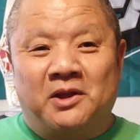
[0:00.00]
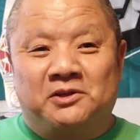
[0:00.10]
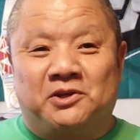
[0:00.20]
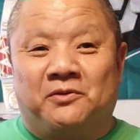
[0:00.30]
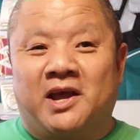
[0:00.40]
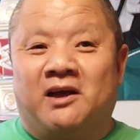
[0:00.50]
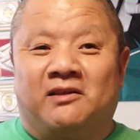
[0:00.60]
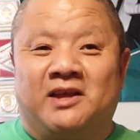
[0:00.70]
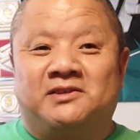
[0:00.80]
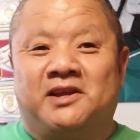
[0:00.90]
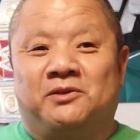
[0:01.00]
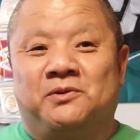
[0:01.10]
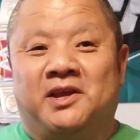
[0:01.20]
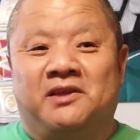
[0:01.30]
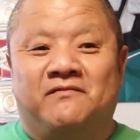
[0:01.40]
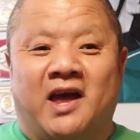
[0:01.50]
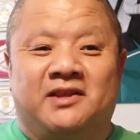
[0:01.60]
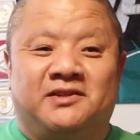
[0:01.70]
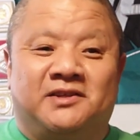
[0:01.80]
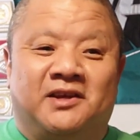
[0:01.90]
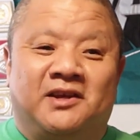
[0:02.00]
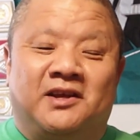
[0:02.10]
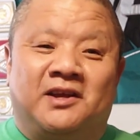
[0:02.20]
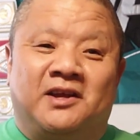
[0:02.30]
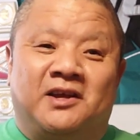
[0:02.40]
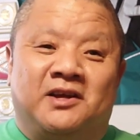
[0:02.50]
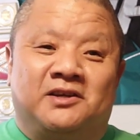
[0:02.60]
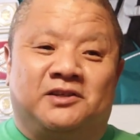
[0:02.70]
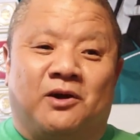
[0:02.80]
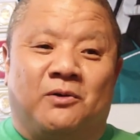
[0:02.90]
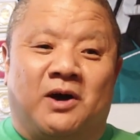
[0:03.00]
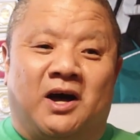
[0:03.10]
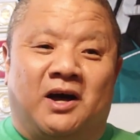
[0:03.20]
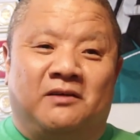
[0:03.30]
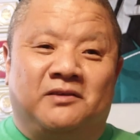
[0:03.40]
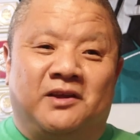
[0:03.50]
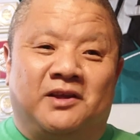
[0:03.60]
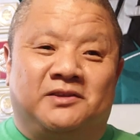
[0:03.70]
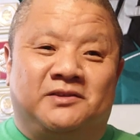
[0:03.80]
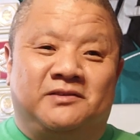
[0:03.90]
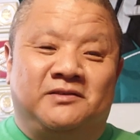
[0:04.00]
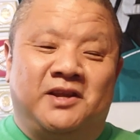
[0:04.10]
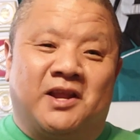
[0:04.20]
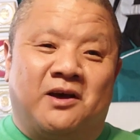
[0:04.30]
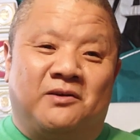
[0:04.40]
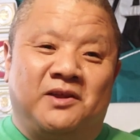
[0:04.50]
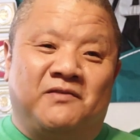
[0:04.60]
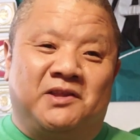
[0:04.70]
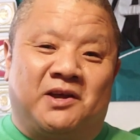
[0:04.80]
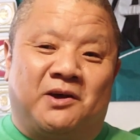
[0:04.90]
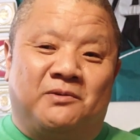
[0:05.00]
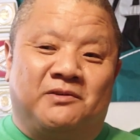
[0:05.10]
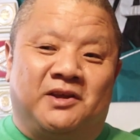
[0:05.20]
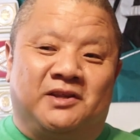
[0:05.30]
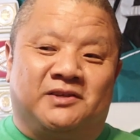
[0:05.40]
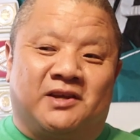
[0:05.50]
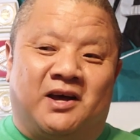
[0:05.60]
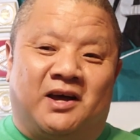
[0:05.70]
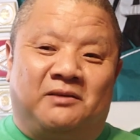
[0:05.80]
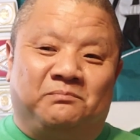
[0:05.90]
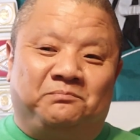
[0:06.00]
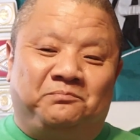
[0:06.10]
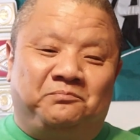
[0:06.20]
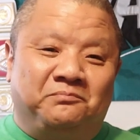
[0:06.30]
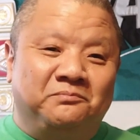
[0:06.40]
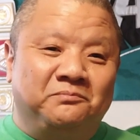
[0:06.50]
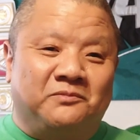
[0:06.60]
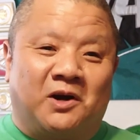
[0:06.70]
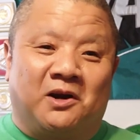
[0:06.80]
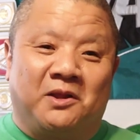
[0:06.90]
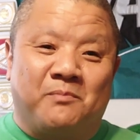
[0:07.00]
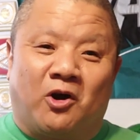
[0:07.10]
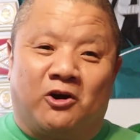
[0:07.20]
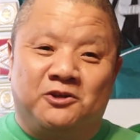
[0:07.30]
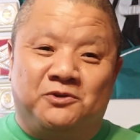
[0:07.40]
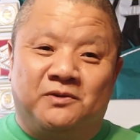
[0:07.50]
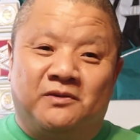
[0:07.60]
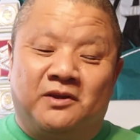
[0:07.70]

So now let's get to the events. So, even though it's early March,